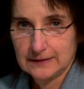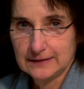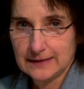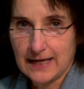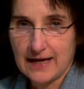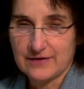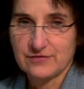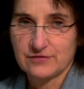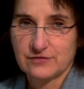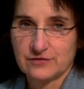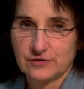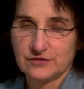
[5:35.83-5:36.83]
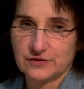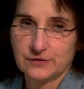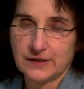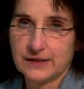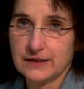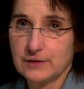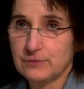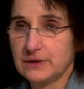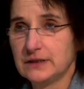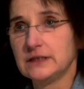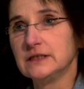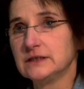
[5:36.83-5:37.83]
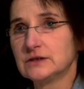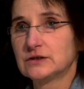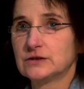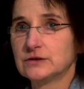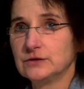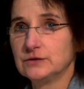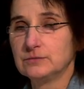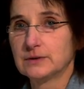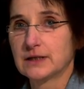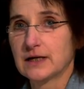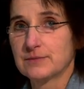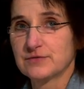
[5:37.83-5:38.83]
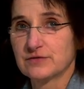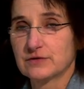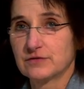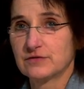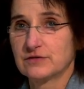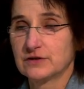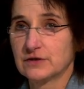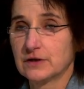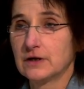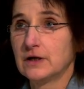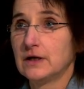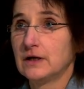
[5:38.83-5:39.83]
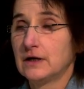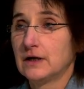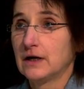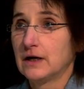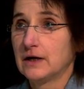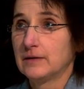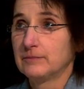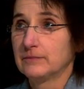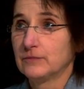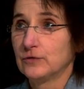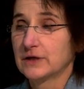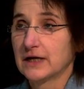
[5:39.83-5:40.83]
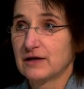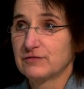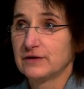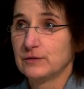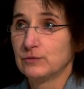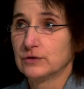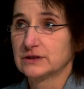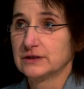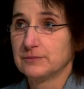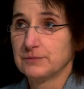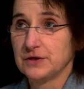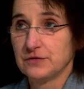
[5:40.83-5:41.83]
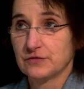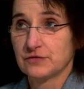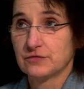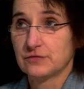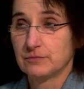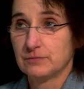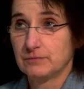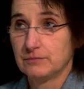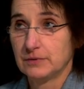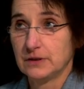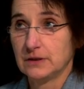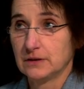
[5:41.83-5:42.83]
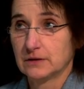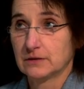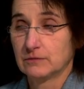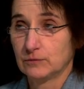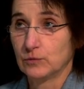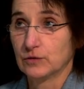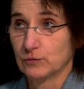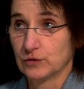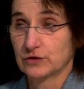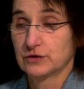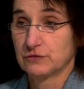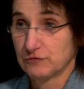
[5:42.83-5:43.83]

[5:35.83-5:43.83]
Yes. So here we need to perhaps consider more carefully what it means to be, what